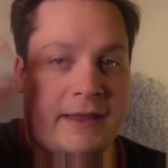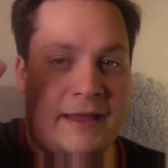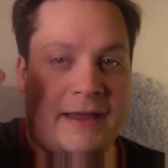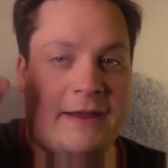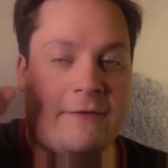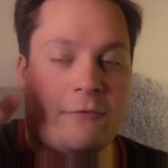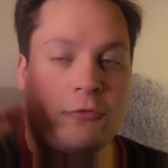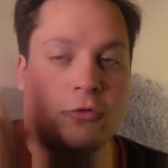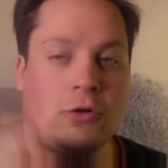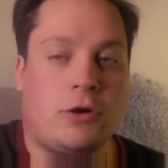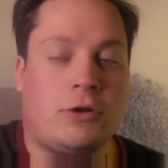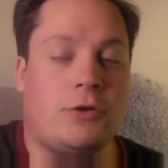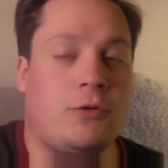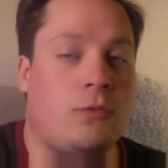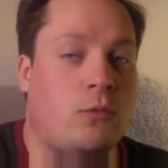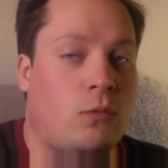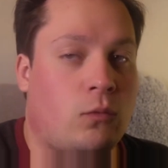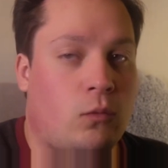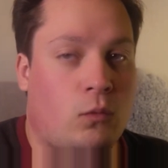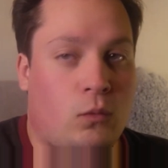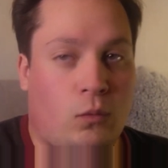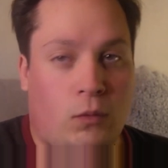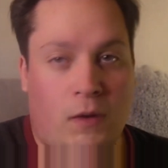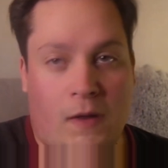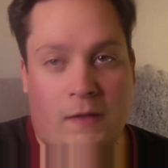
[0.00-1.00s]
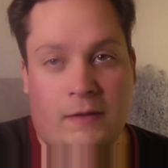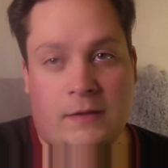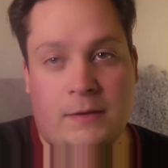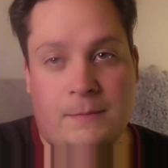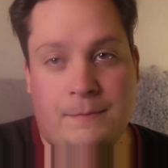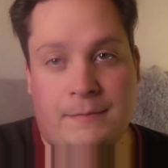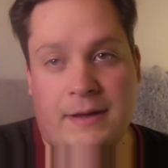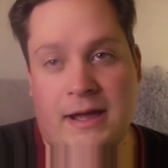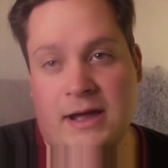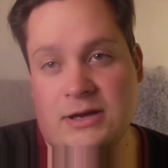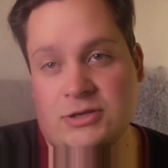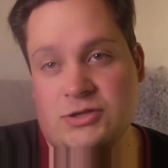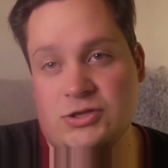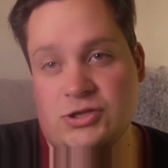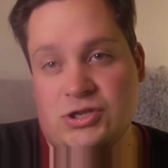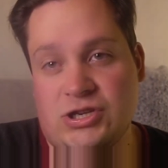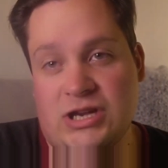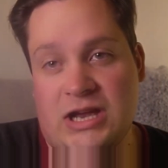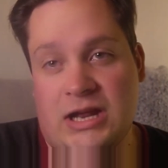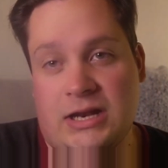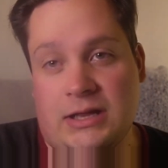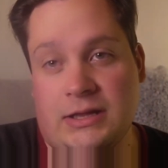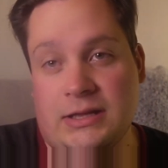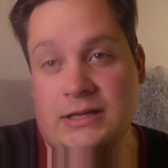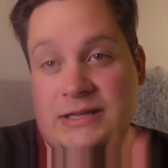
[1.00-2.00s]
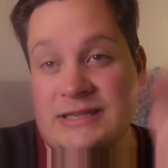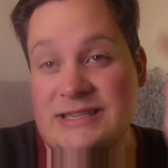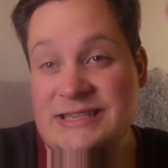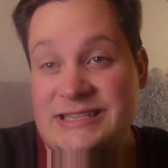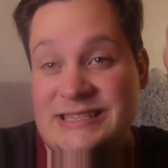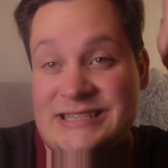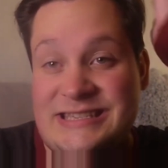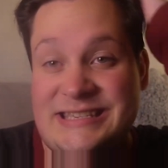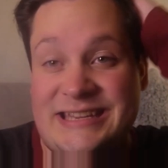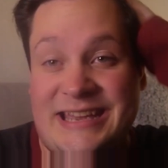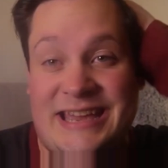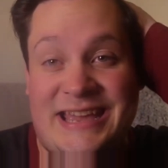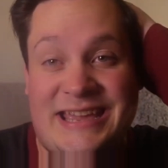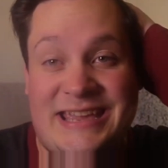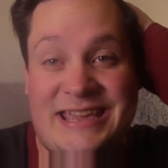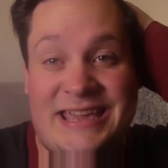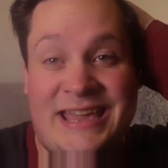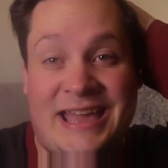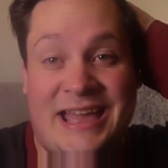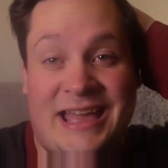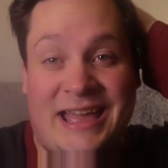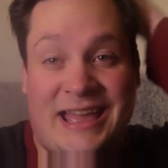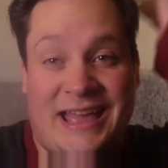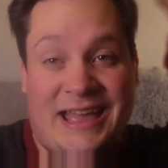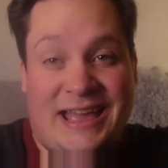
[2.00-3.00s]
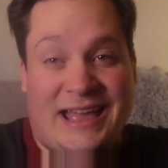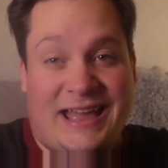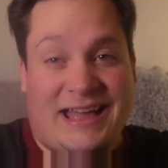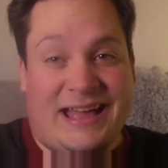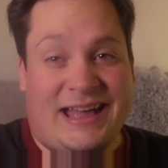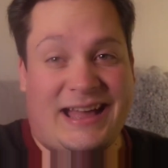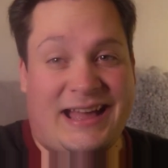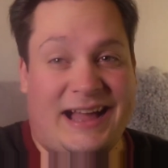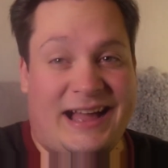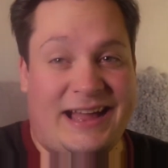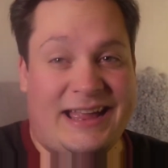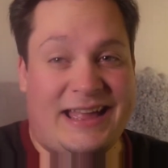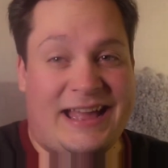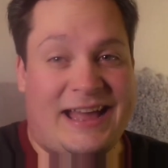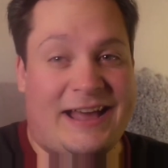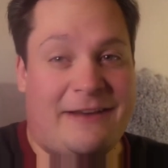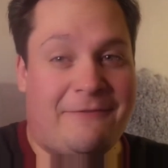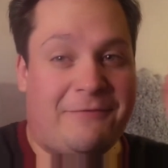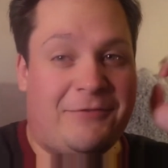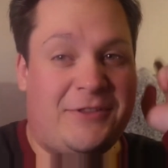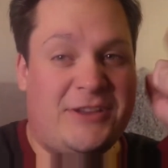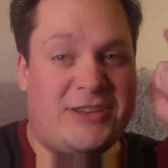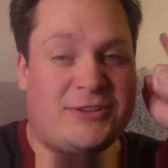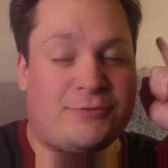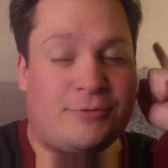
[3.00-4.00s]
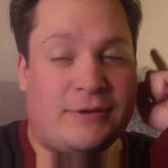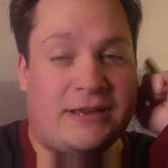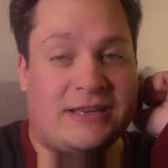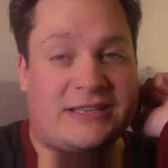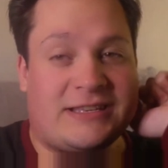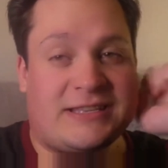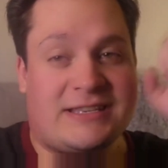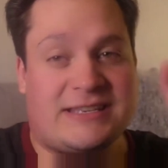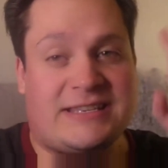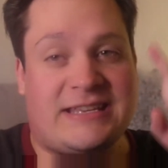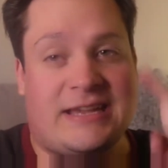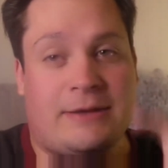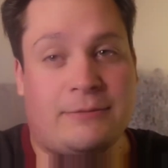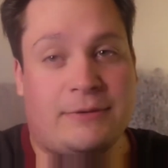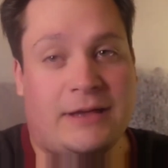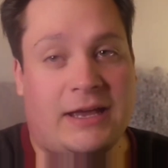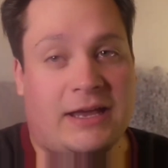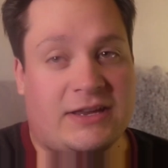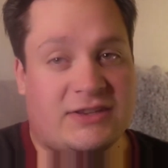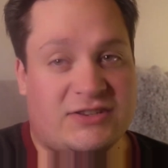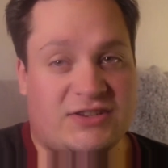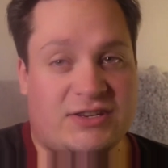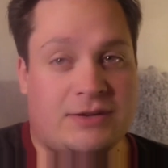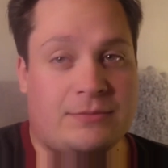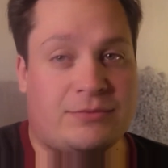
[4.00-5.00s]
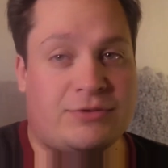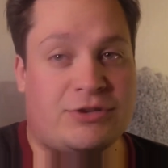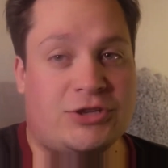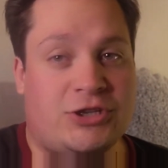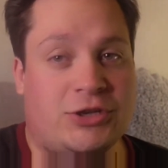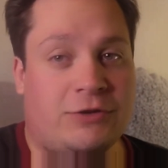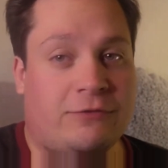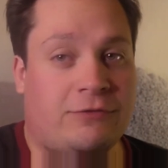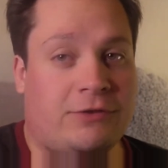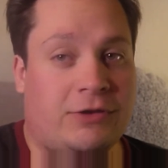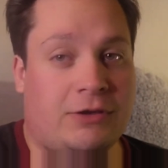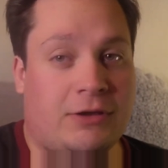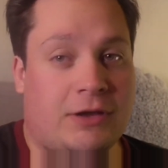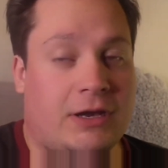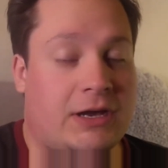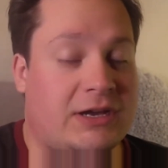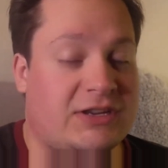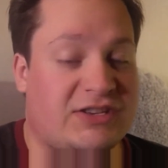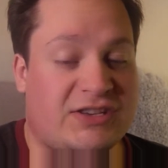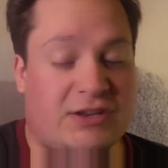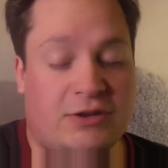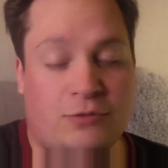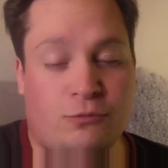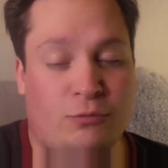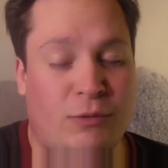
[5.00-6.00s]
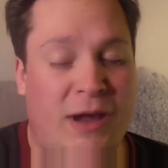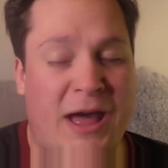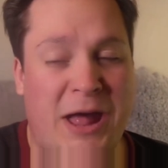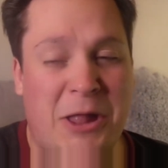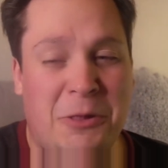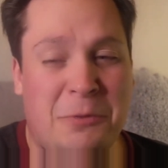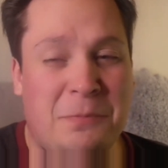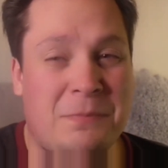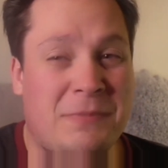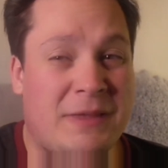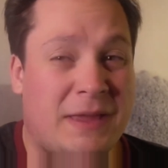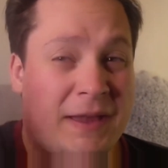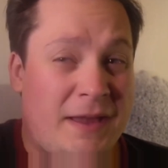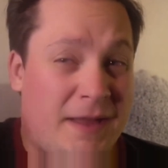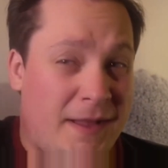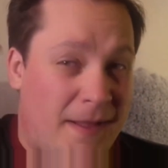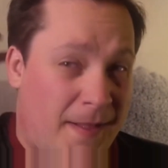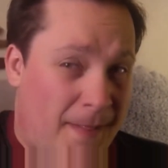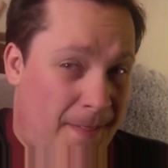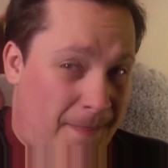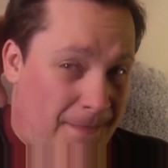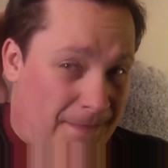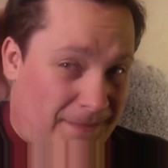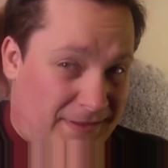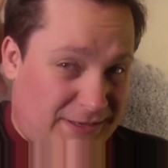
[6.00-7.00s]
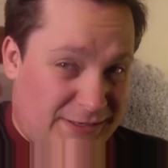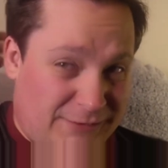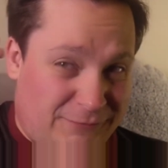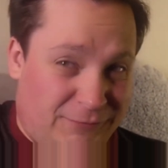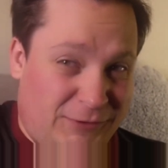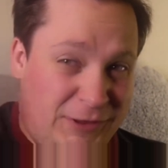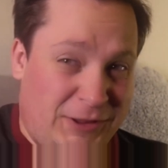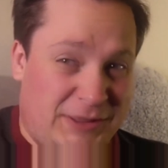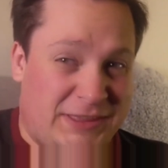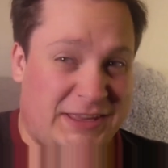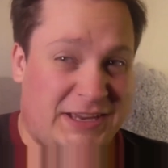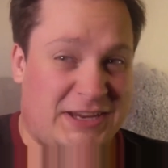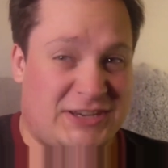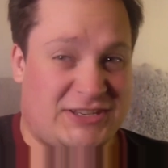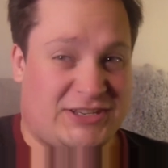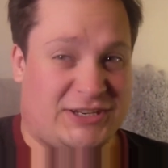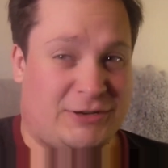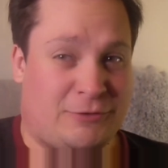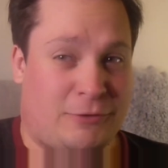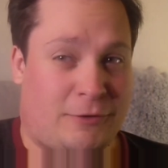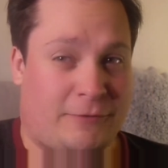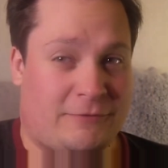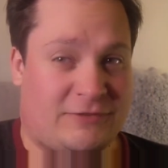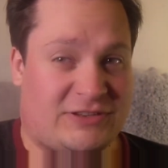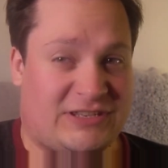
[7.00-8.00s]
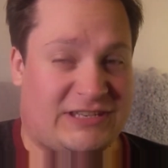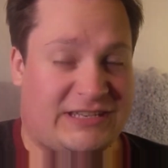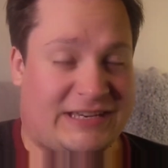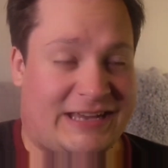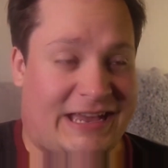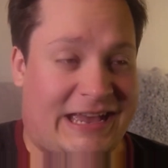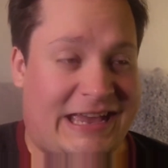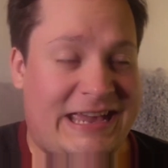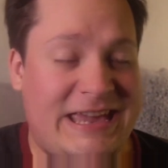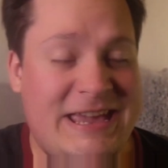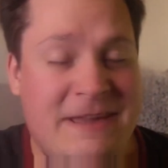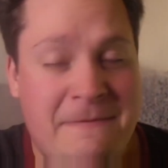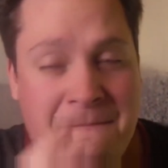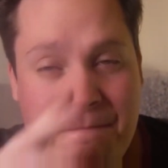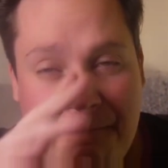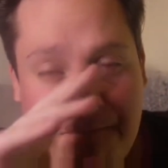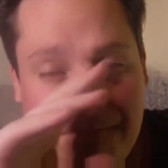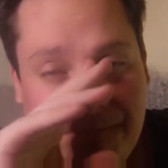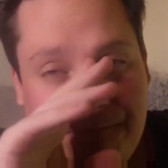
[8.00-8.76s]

Hey everyone, welcome back to the channel, and today I have this week's AstoundCast Substitute for you guys. And well, there's a few things to go over today.